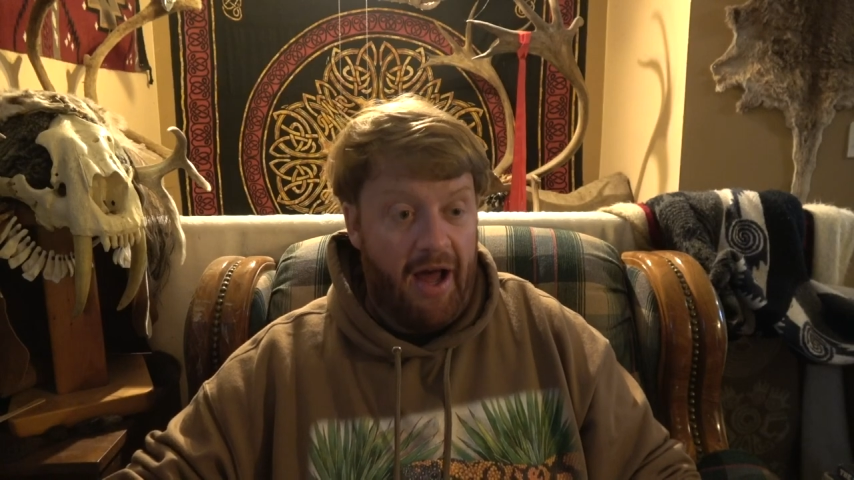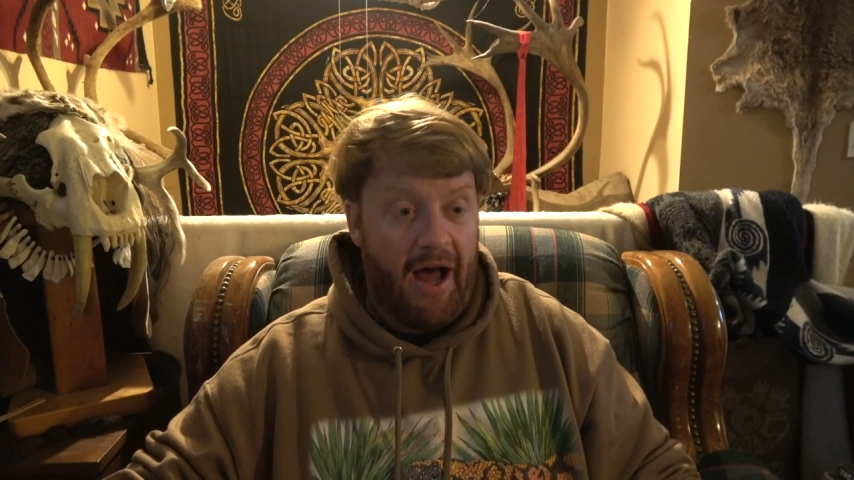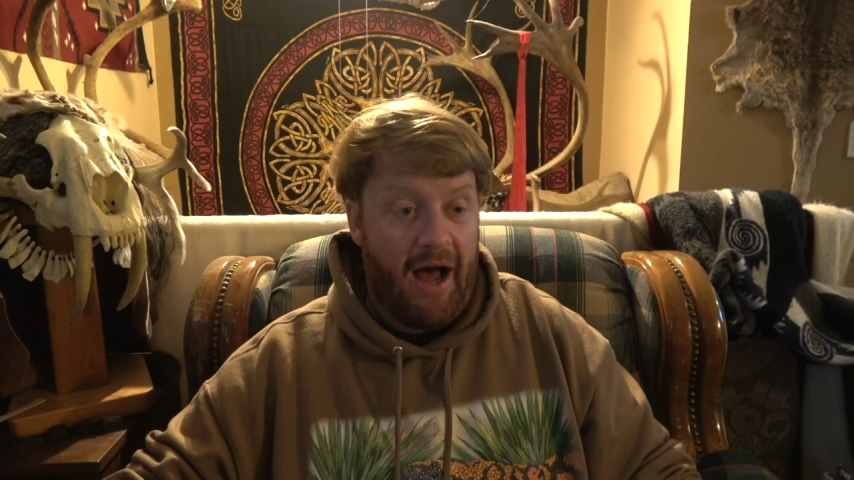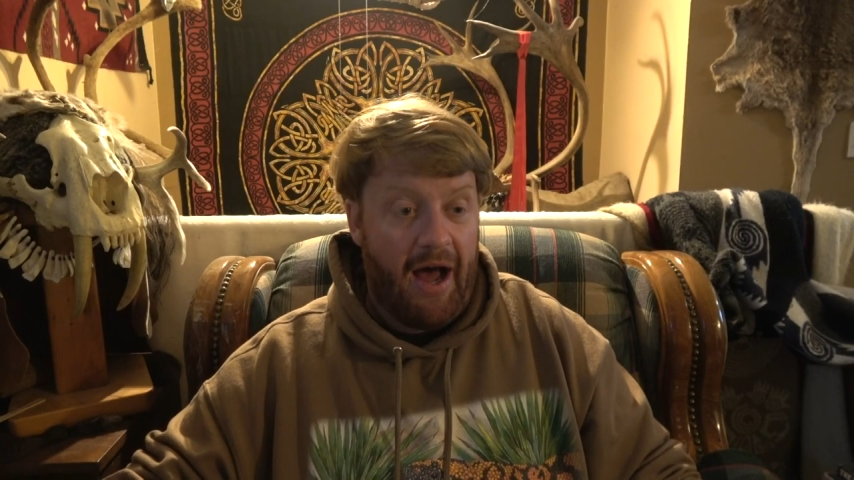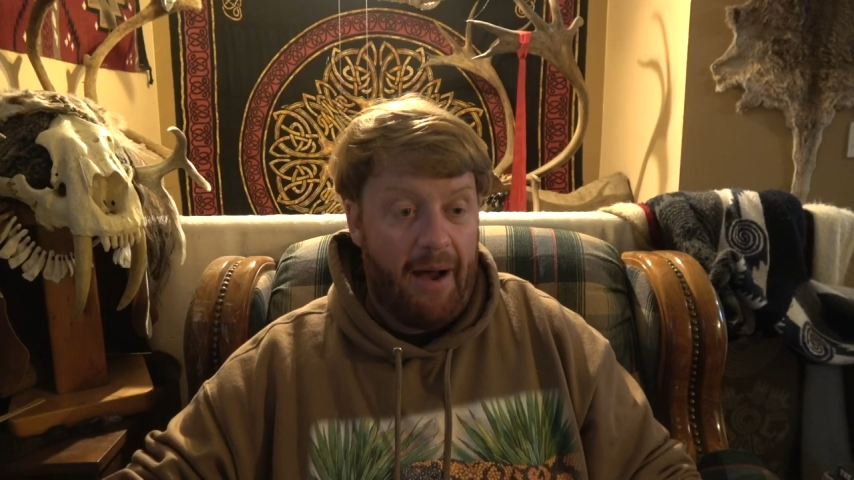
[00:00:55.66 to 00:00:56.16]

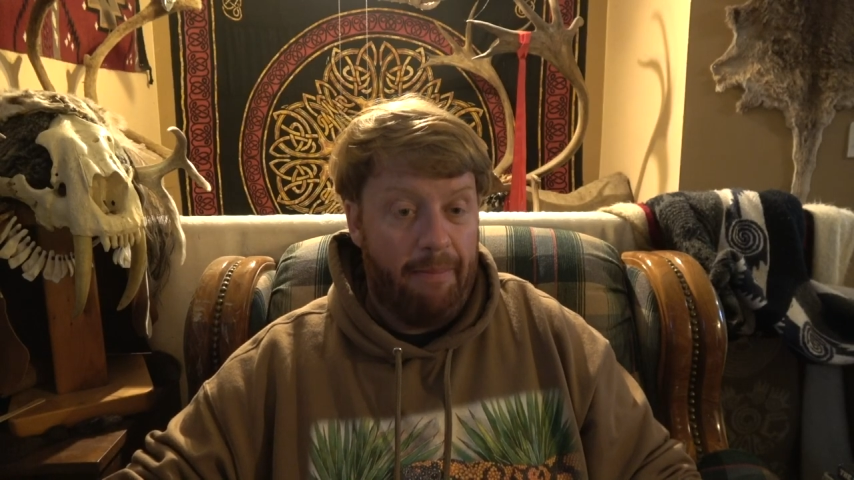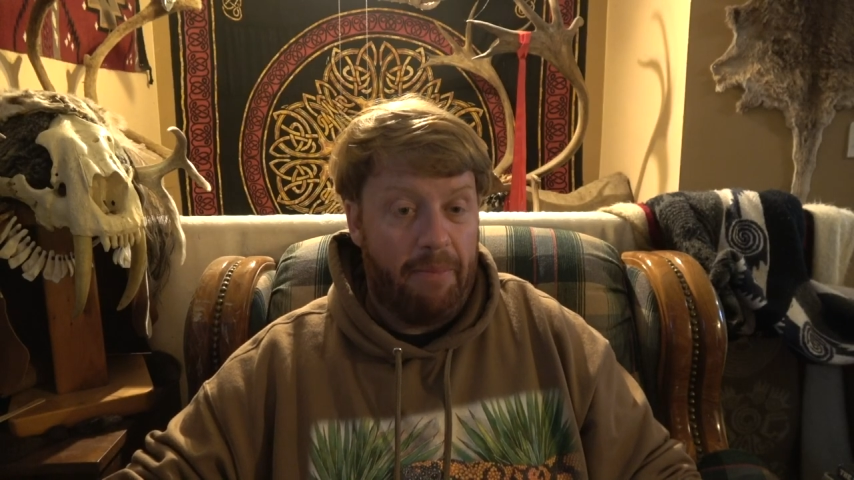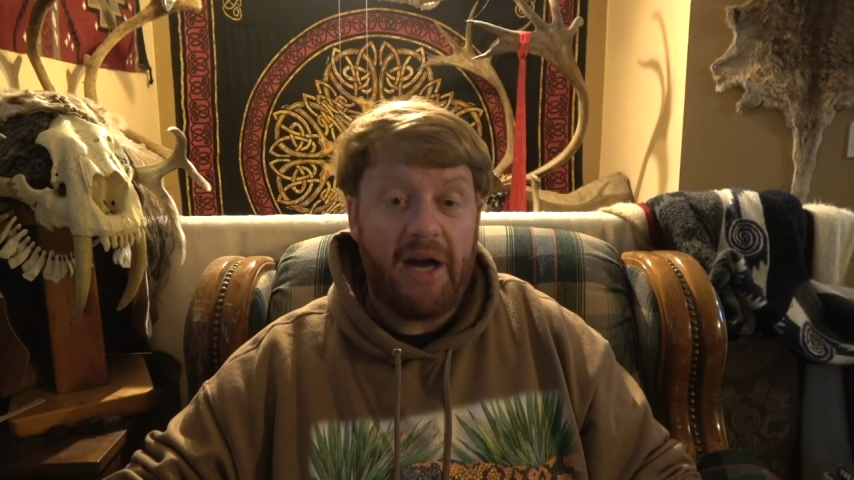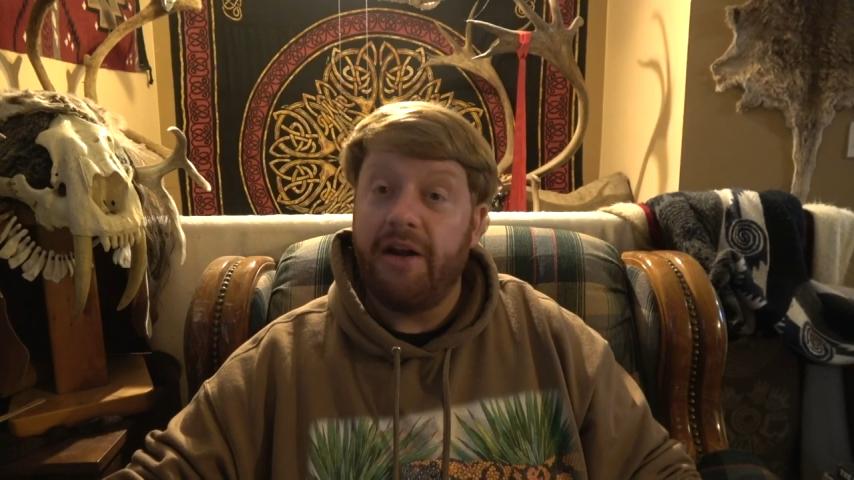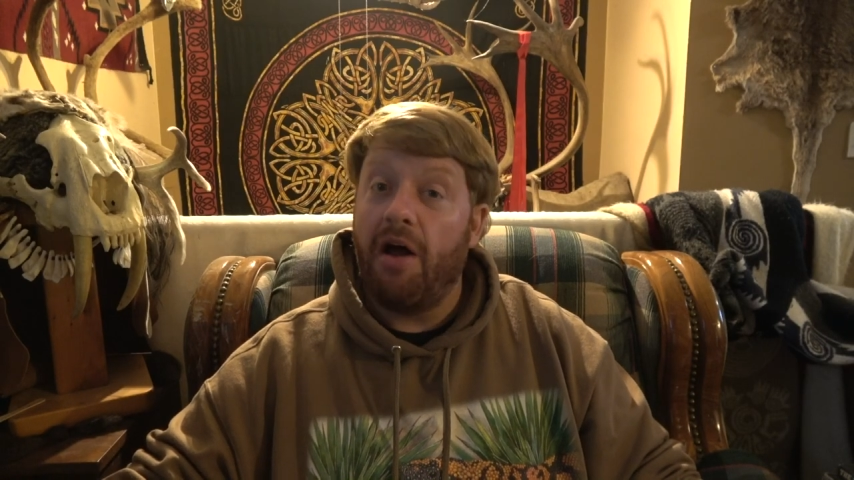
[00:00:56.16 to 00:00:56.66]

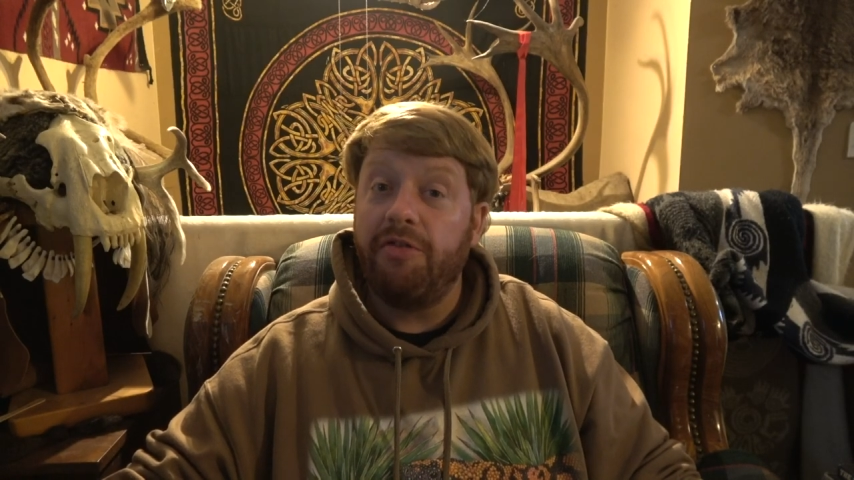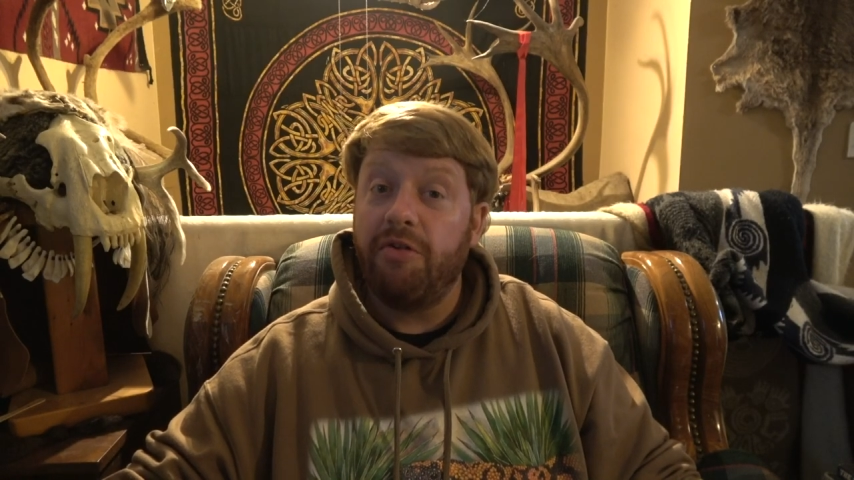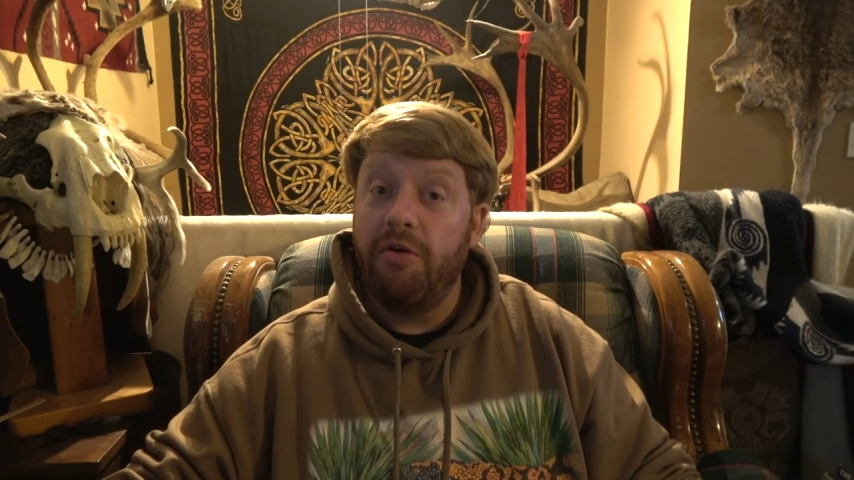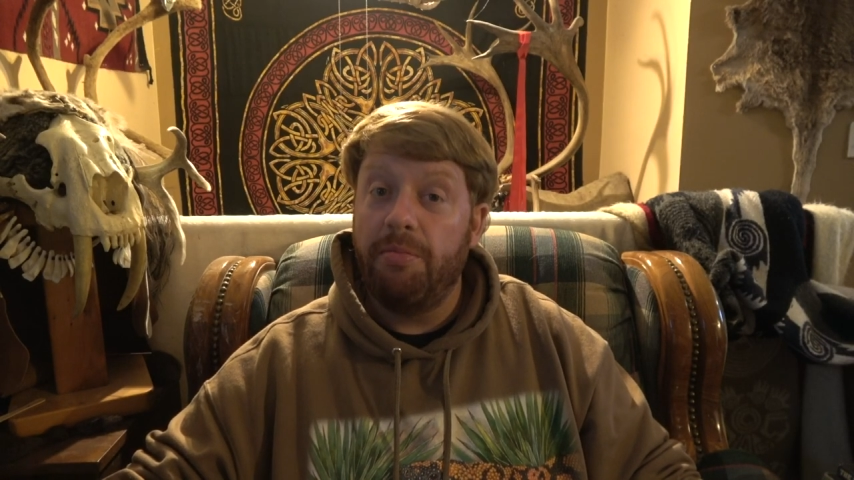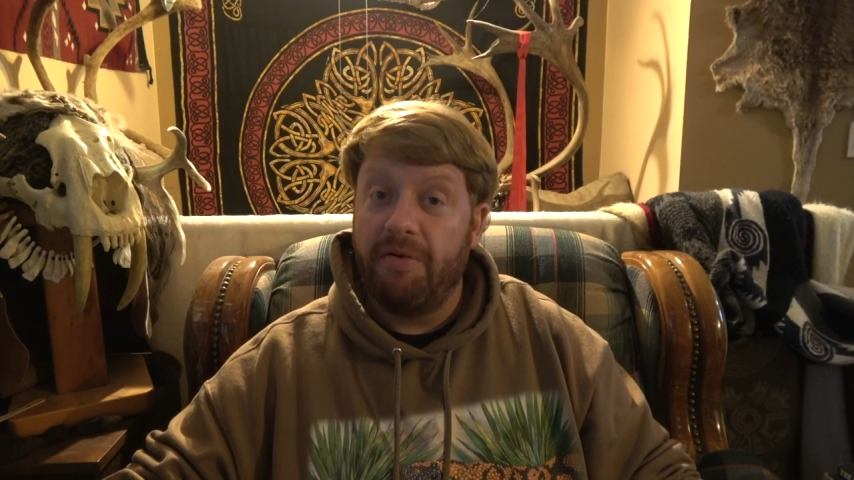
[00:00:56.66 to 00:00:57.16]
But it
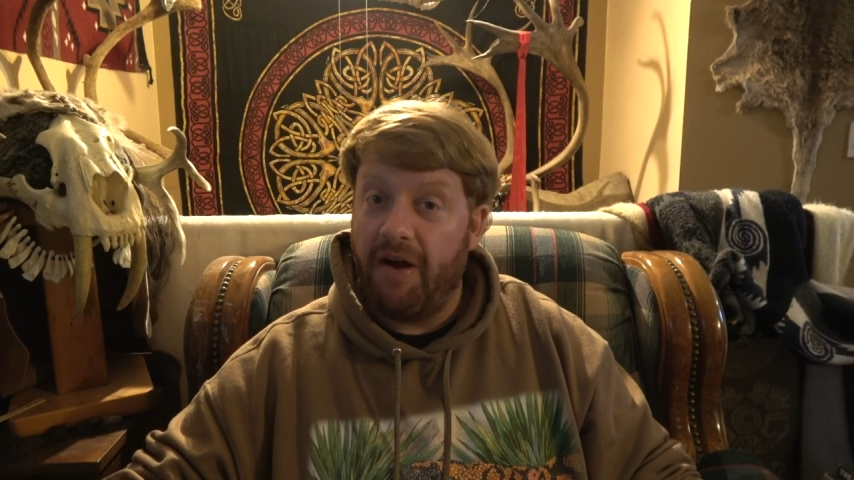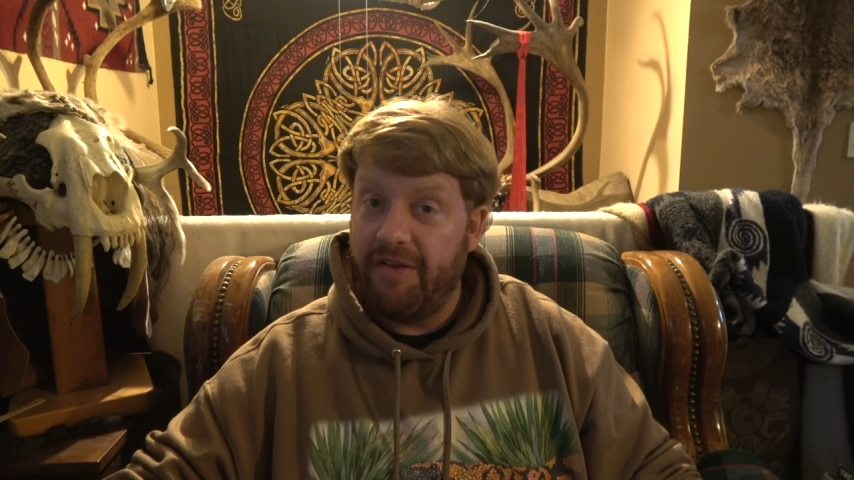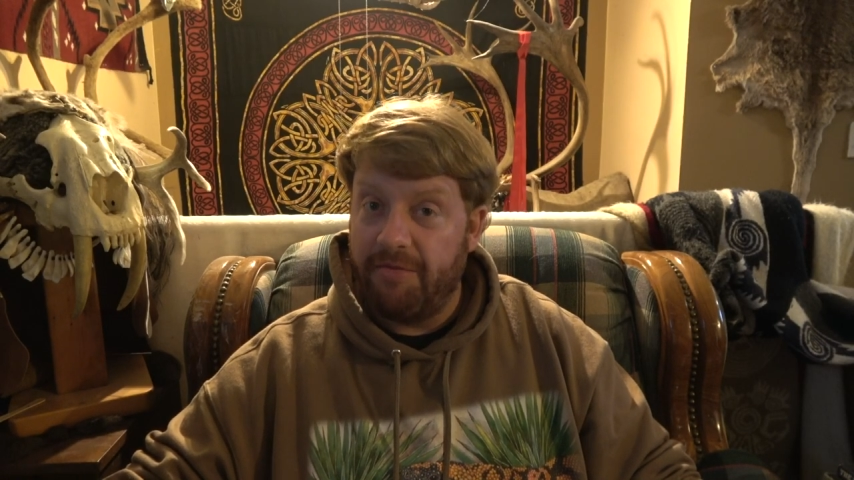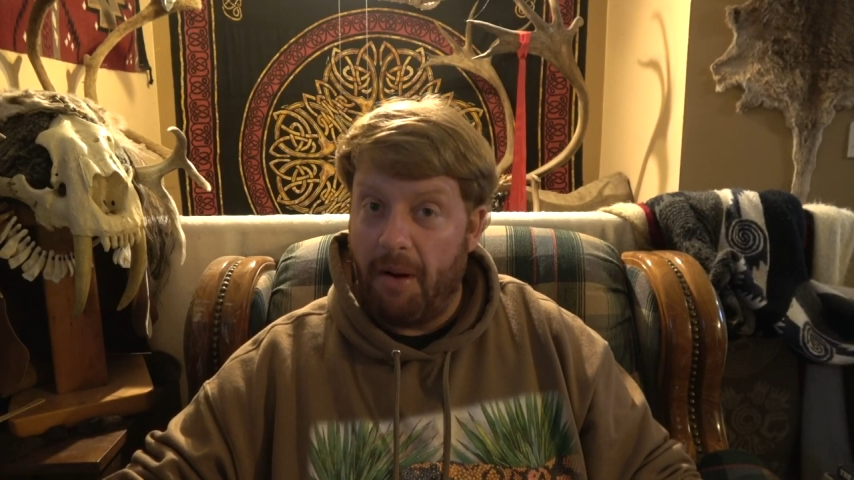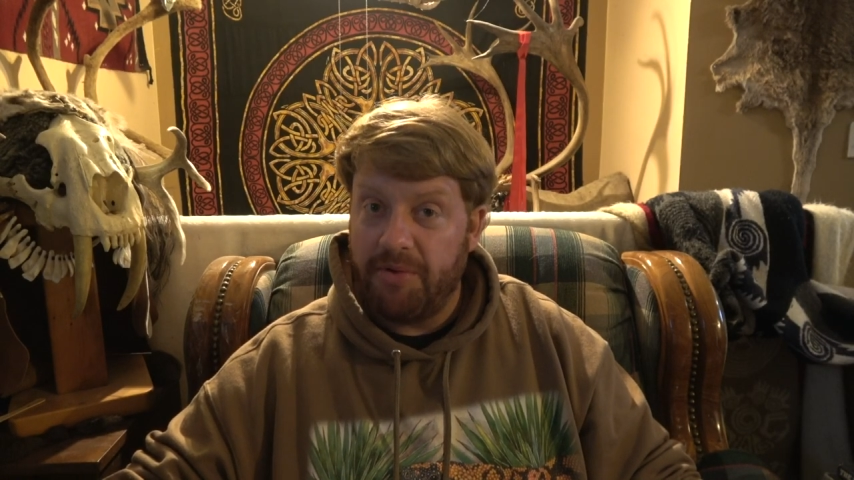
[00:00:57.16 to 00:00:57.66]
also
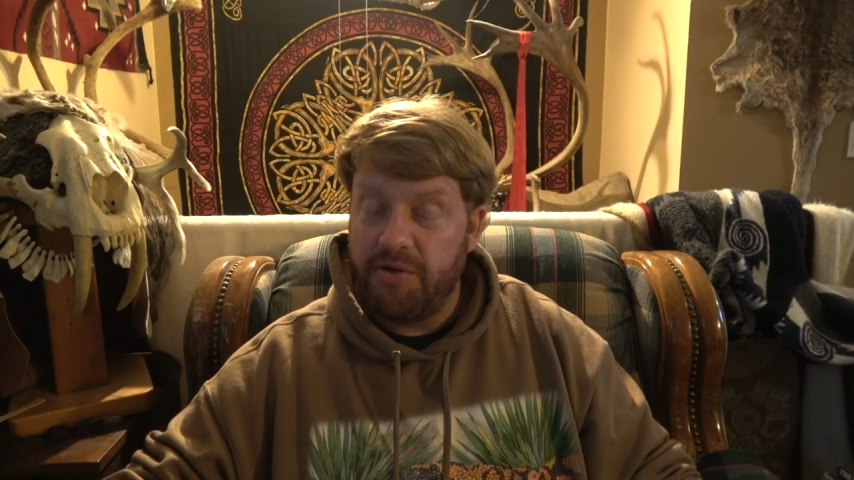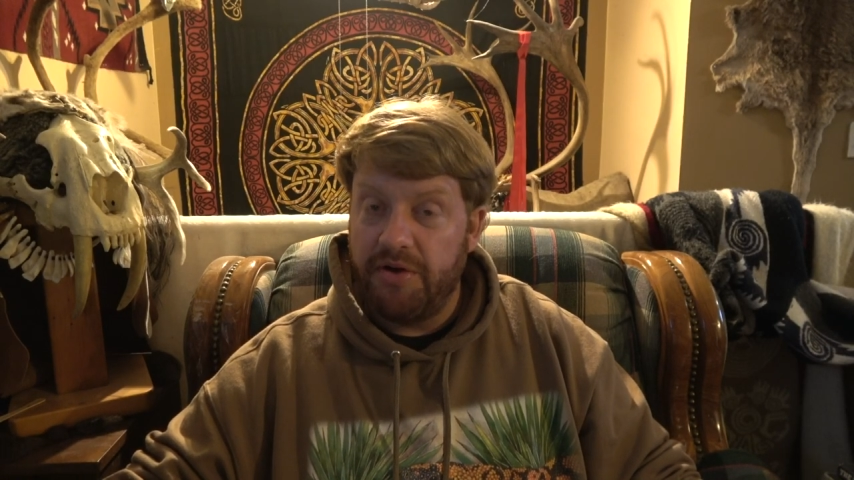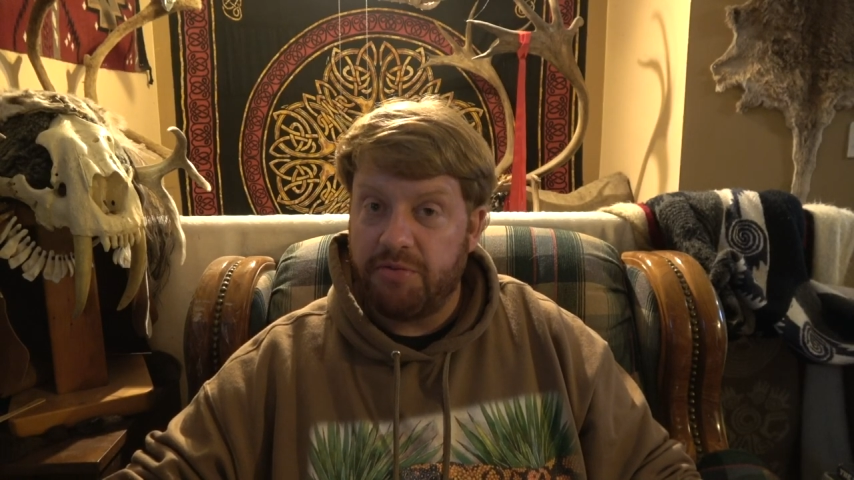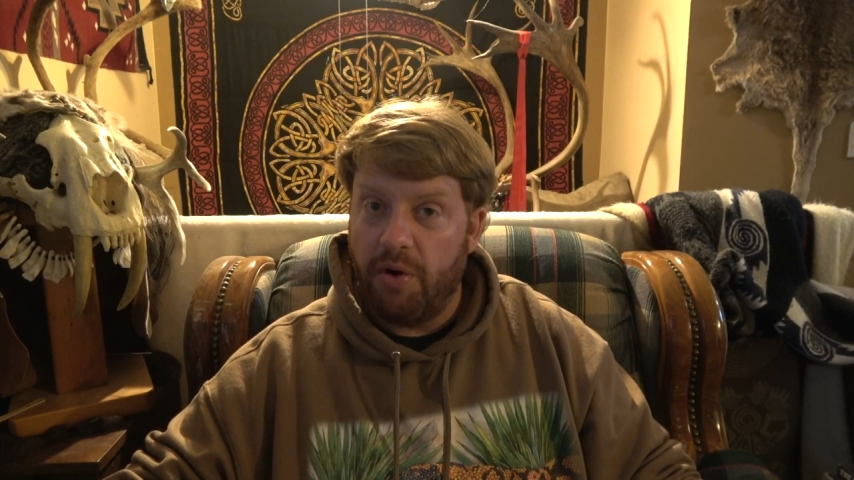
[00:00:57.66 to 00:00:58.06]
provides some opportunities